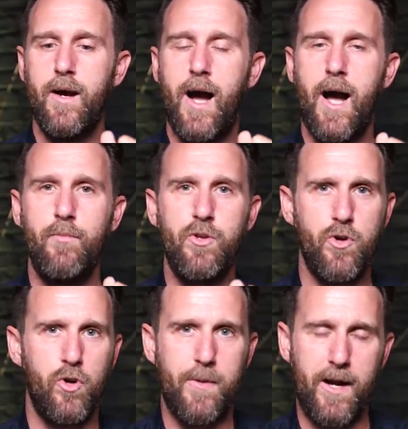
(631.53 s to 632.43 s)
Um, you
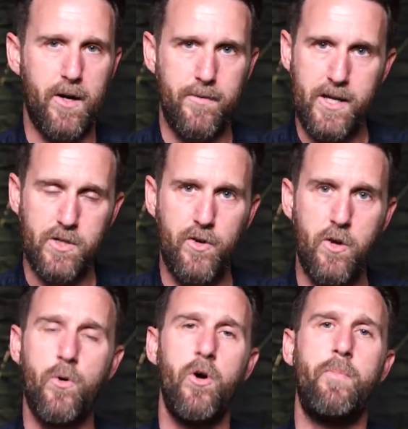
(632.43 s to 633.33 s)
talk about kind of each
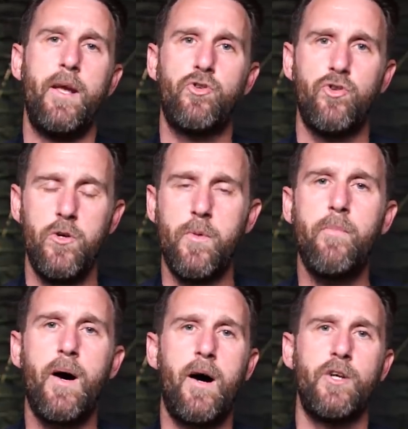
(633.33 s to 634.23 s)
viewpoint being true but
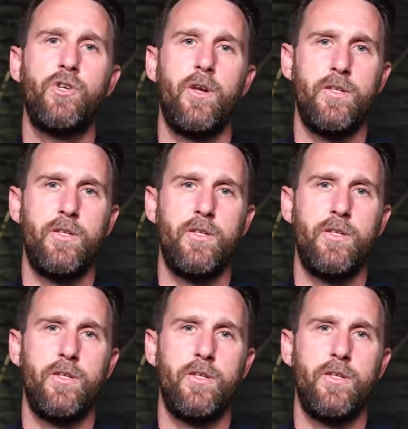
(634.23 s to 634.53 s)
partial,